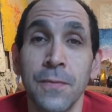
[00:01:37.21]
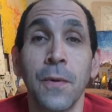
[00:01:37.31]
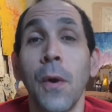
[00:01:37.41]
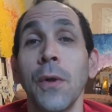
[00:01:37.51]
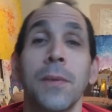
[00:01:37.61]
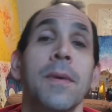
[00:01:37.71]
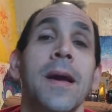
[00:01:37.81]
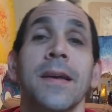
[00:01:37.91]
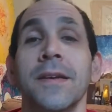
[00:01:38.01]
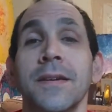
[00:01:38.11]
falling
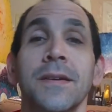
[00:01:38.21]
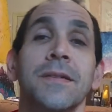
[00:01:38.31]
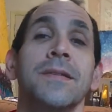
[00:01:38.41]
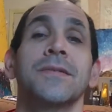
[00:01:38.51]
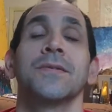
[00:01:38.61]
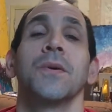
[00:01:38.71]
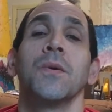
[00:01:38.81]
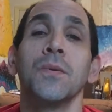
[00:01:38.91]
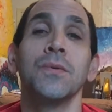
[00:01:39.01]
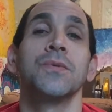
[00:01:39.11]
back into this
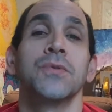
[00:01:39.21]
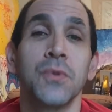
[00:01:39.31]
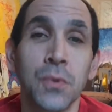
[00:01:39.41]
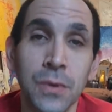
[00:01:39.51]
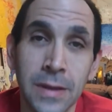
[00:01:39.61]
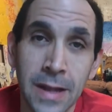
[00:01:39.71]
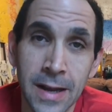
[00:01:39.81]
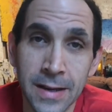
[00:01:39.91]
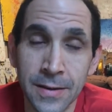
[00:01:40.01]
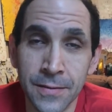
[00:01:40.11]
old
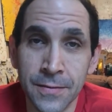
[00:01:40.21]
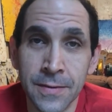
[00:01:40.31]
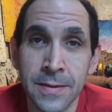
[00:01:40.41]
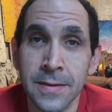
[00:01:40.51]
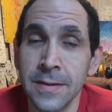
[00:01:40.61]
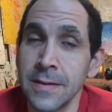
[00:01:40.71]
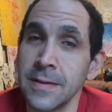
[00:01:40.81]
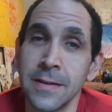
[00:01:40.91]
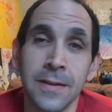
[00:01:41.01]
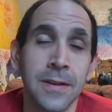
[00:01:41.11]
storyline
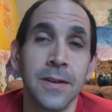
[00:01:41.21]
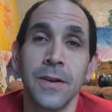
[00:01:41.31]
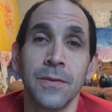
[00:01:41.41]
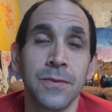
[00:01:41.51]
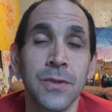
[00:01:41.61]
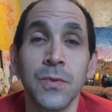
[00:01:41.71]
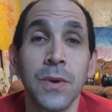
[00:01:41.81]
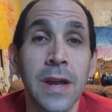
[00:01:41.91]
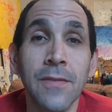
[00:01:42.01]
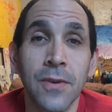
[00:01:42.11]
of, you know, just
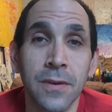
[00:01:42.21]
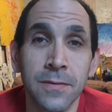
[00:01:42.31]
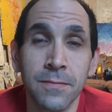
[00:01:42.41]
whatever,